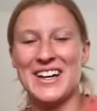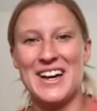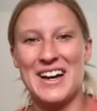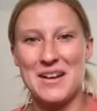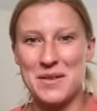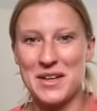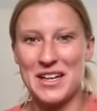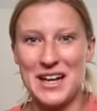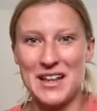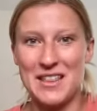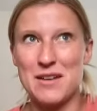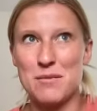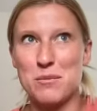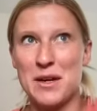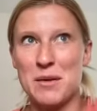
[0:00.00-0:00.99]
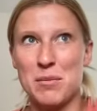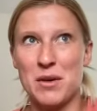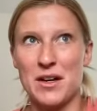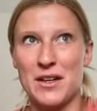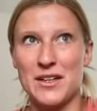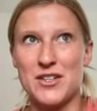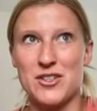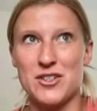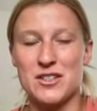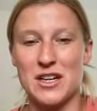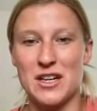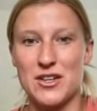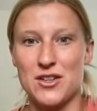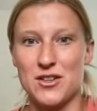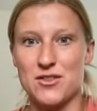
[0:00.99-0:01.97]
mm-hmm. I mean, I think my body just
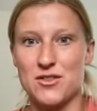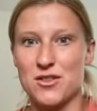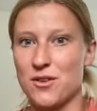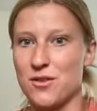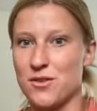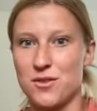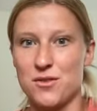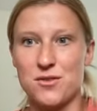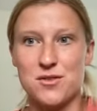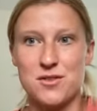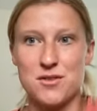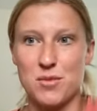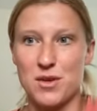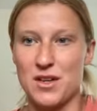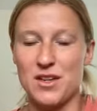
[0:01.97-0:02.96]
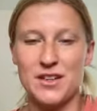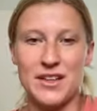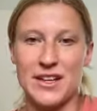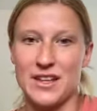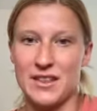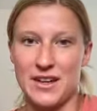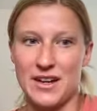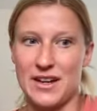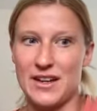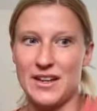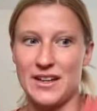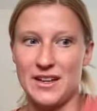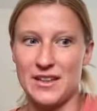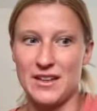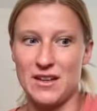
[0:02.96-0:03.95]
got so used to being like
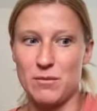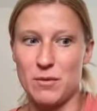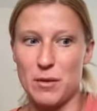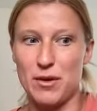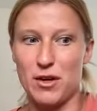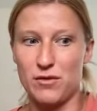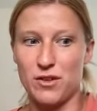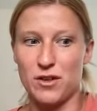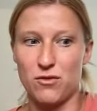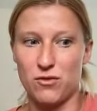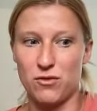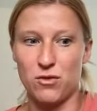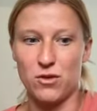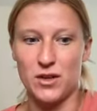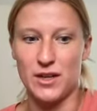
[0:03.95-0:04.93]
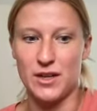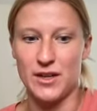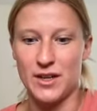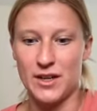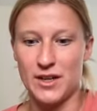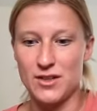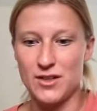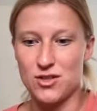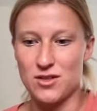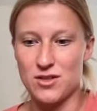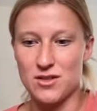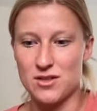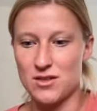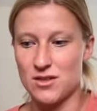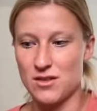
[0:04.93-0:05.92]
that. And then my pelvic floor
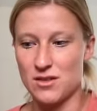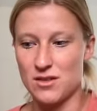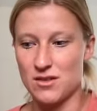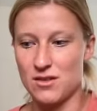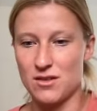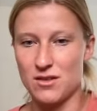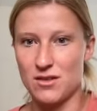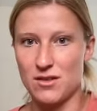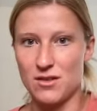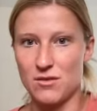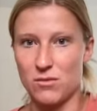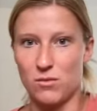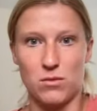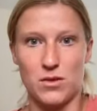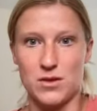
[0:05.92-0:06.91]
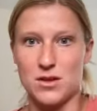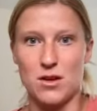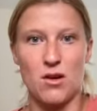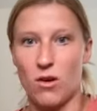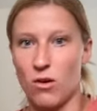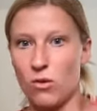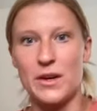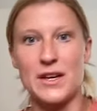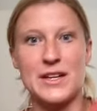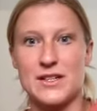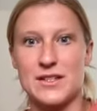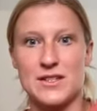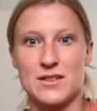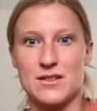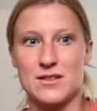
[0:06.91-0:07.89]
just was
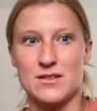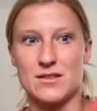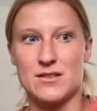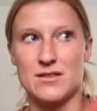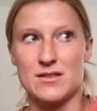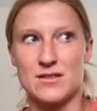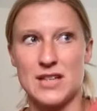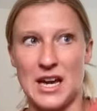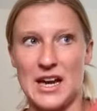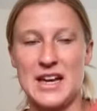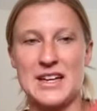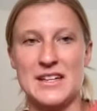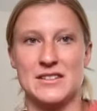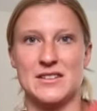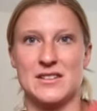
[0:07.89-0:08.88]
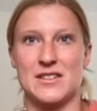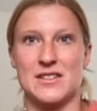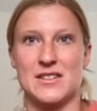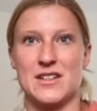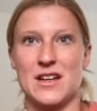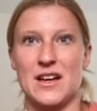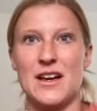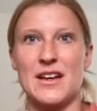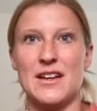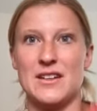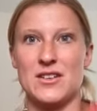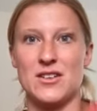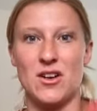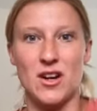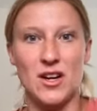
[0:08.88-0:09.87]
always tense
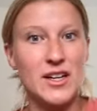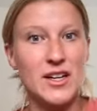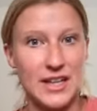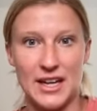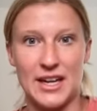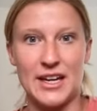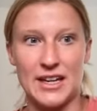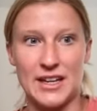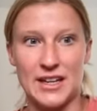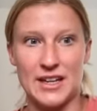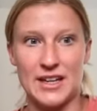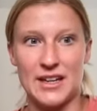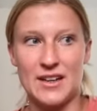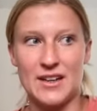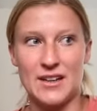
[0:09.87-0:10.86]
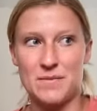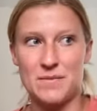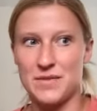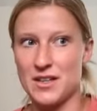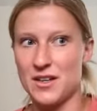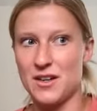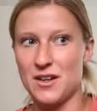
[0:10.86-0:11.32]
and guarding. And, mm-hmm.